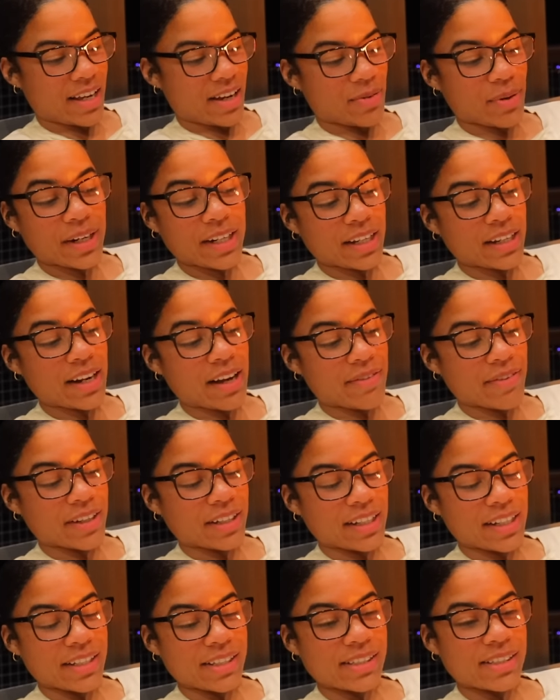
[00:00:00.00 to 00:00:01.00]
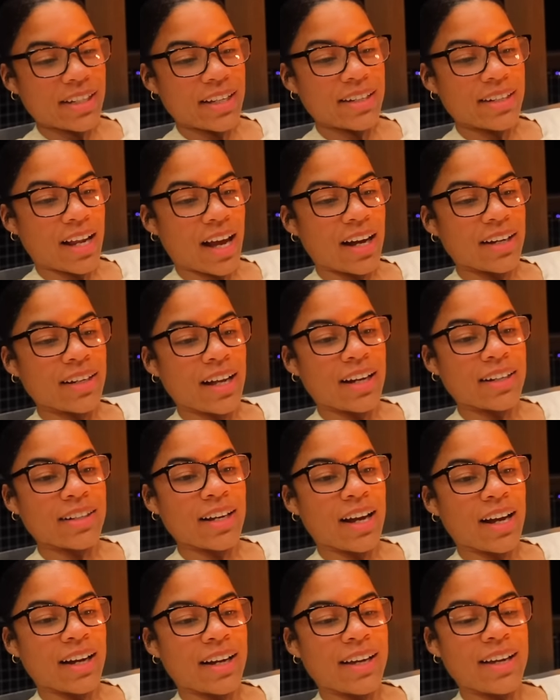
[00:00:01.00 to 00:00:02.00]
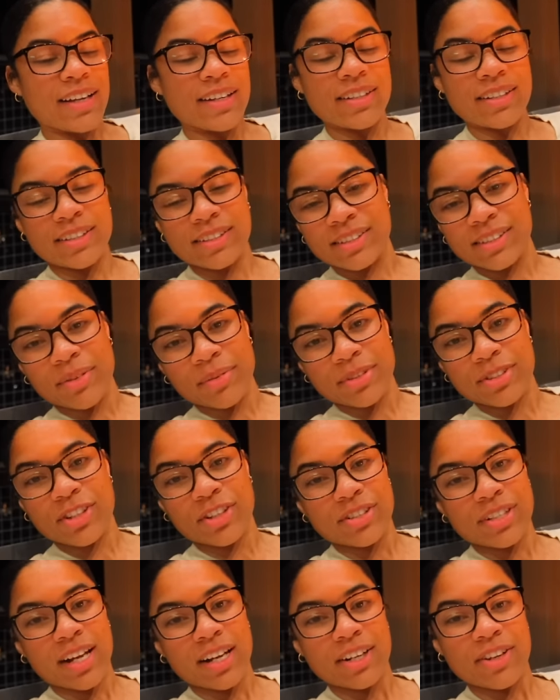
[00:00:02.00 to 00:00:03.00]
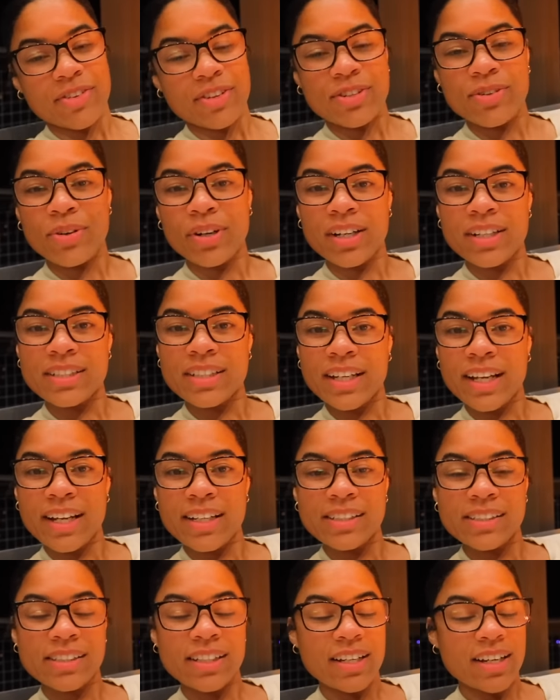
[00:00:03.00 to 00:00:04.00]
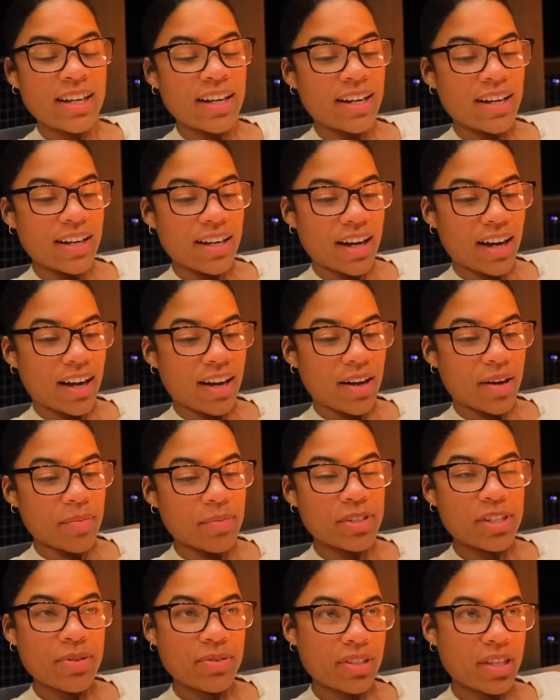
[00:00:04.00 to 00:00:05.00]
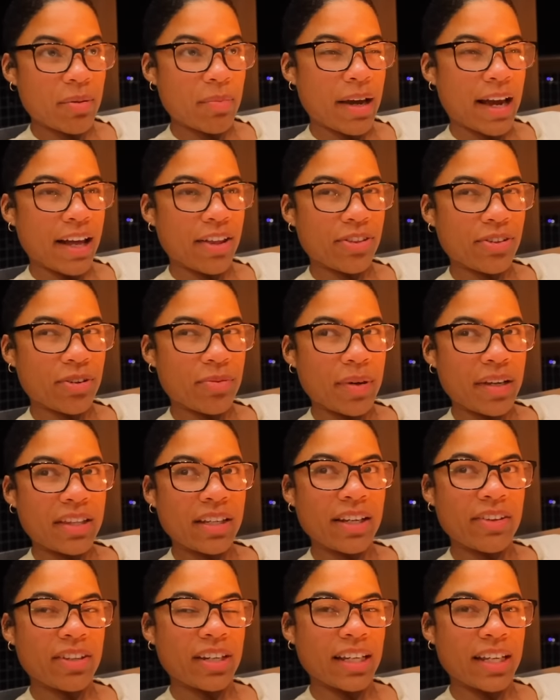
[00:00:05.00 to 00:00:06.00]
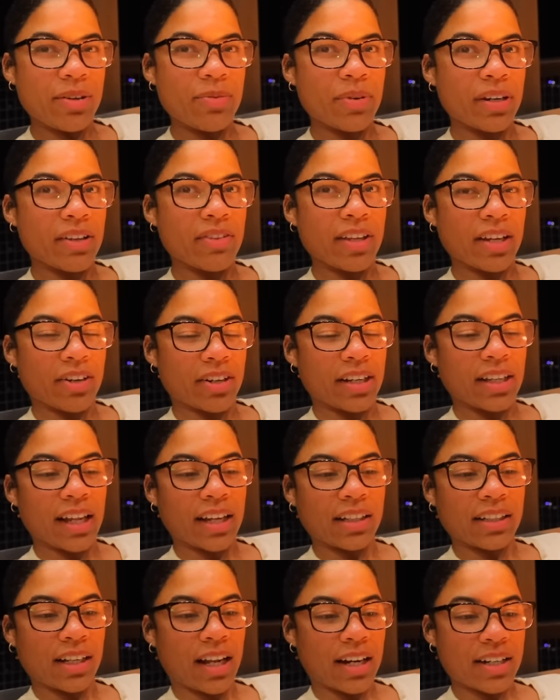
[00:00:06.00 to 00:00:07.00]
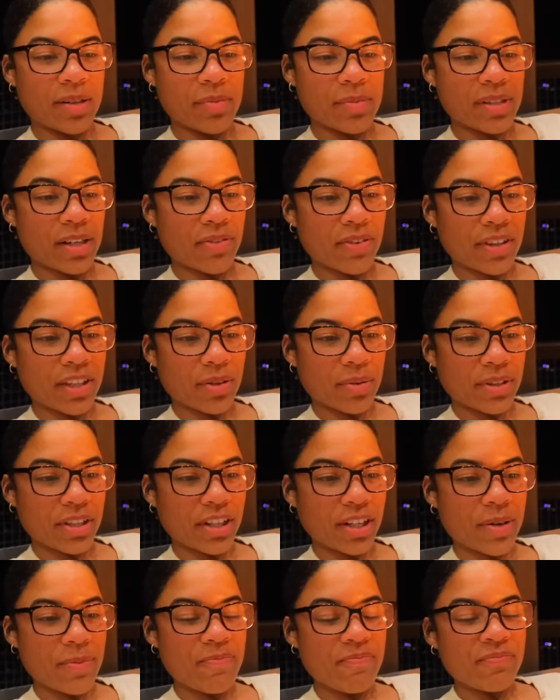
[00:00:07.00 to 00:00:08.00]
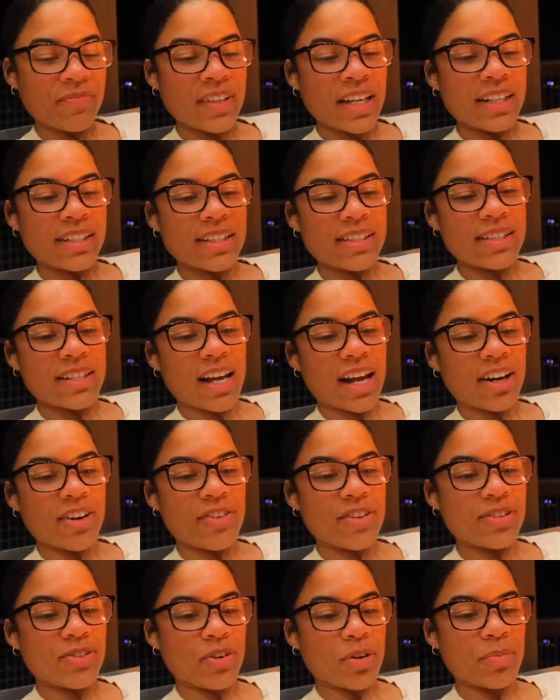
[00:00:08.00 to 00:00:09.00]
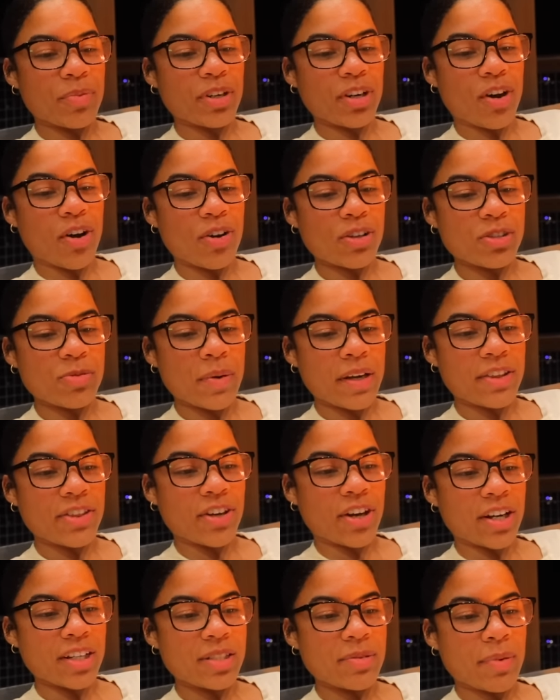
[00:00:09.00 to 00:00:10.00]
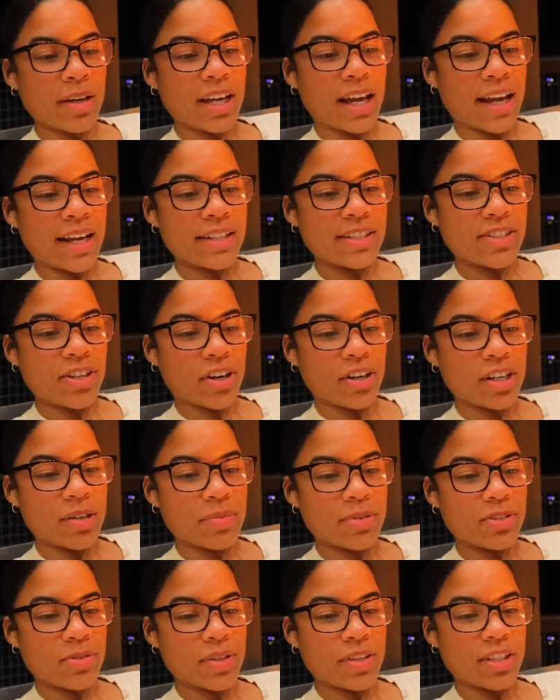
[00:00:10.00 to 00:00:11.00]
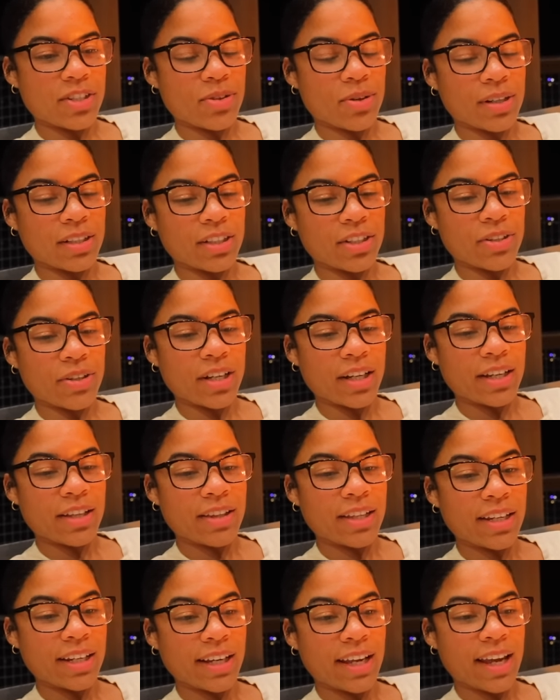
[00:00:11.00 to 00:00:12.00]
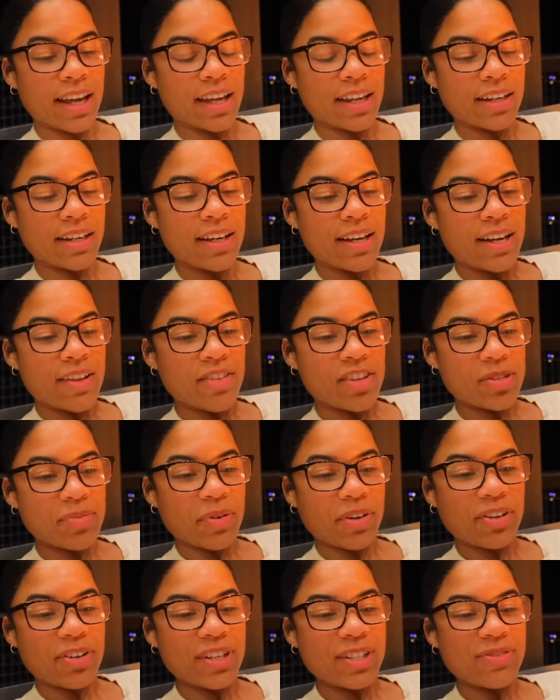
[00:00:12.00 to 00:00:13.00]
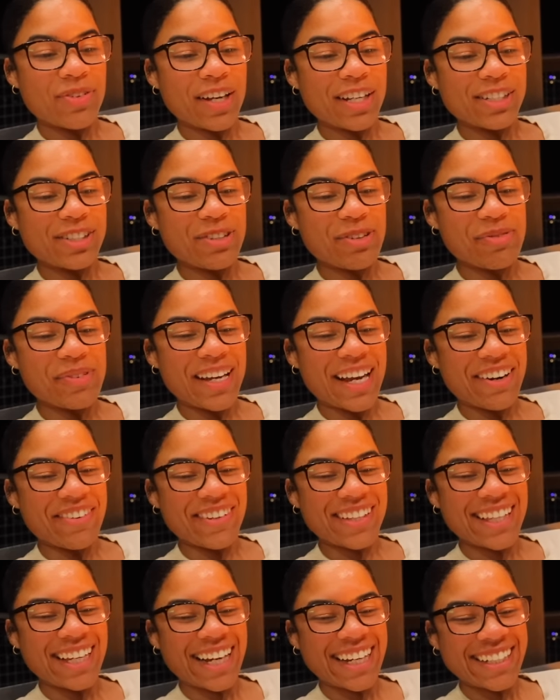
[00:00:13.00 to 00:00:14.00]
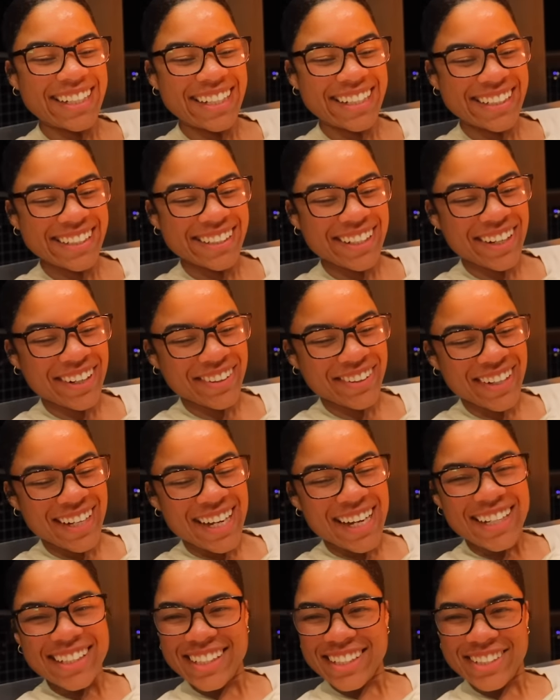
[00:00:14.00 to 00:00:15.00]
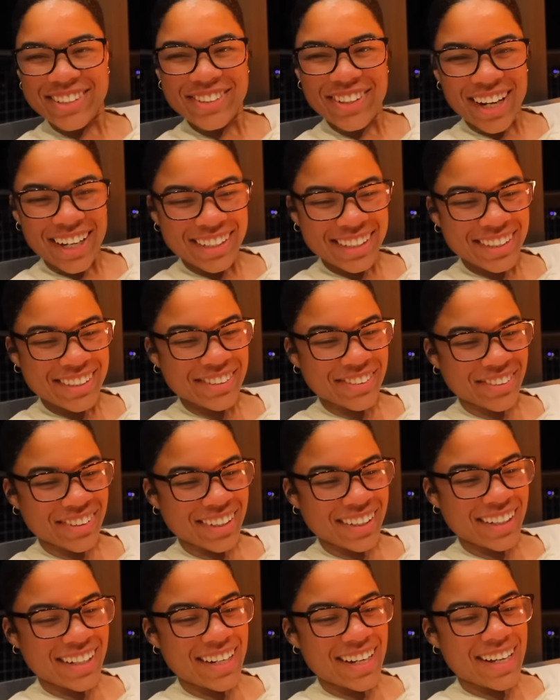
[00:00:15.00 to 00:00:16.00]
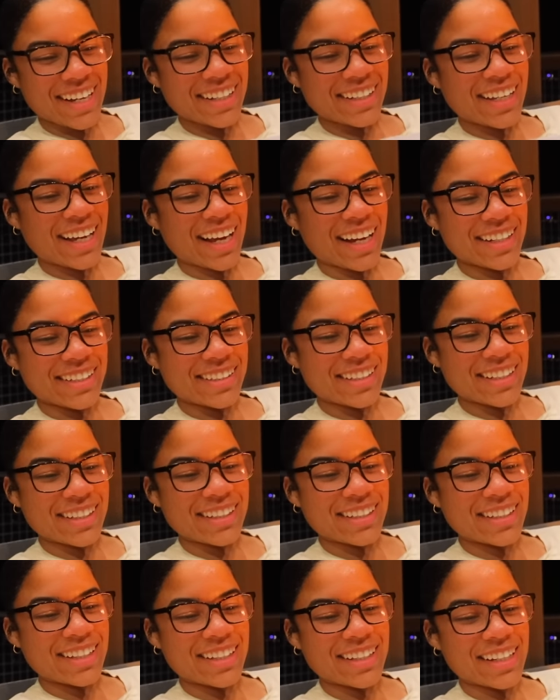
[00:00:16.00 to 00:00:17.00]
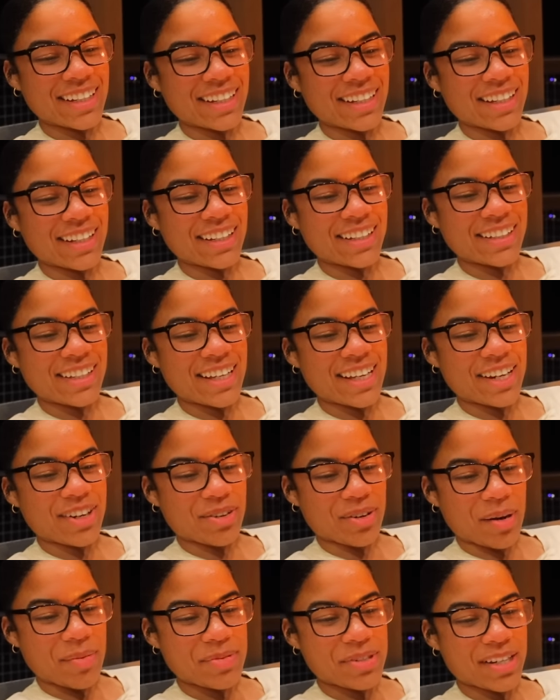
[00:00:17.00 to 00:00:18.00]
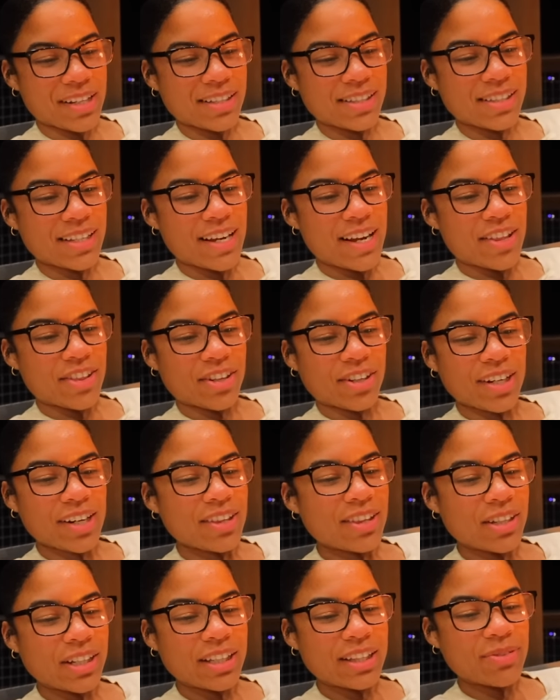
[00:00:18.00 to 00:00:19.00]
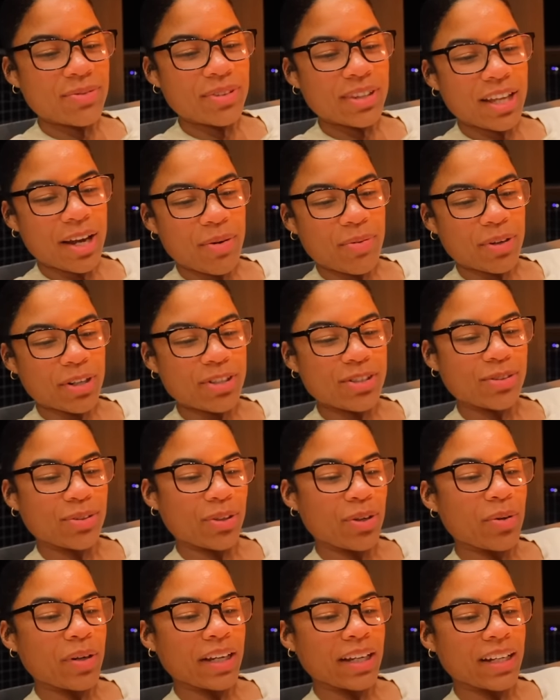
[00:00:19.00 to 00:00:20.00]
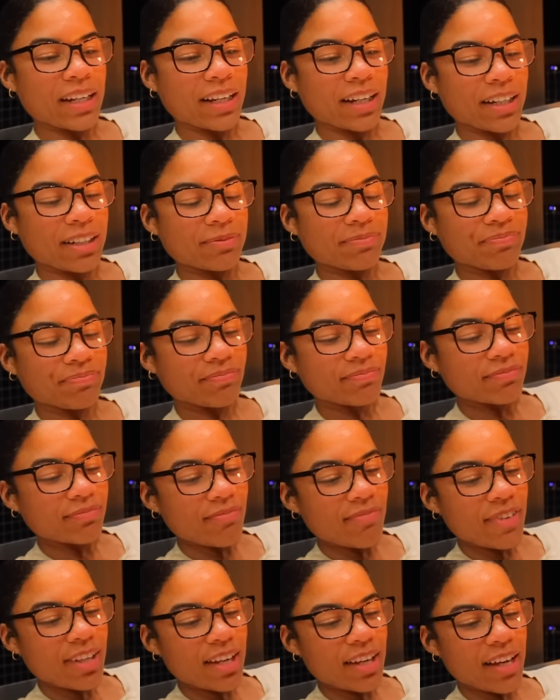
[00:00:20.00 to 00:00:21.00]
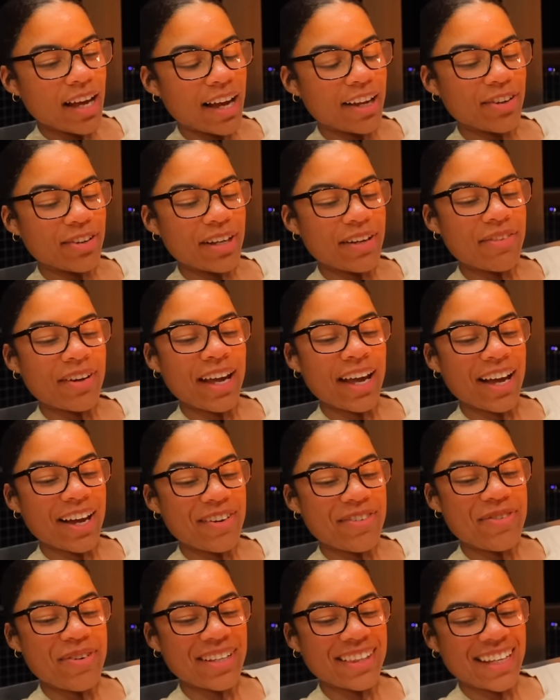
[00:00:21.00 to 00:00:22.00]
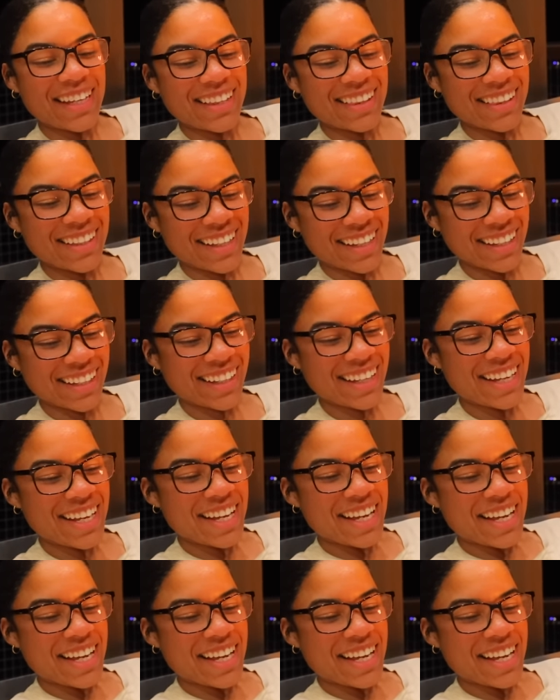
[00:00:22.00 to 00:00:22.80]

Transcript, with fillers: Ready enough at least. Knock, knock, knock. Because someone starts knocking on the door. Because I guess um, she was in the bathroom, I think, and then he went in there and he like locked himself in there with her. It says, A knock on the door put a halt to my thoughts. My eyes darted between the door and Luca. Then again, the smirk on his face told me everything I needed to know. Did you lock the door? Yeah, I didn't need any interruptions. They're going to think that we're screwing in here. I don't give a F what they think.